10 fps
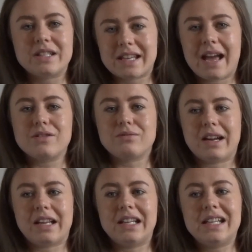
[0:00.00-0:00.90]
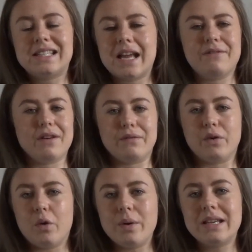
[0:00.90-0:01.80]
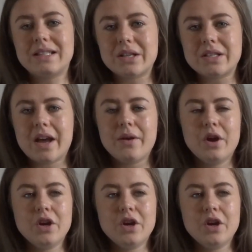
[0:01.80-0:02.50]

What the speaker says: scales regularly, say for 4 weeks or so,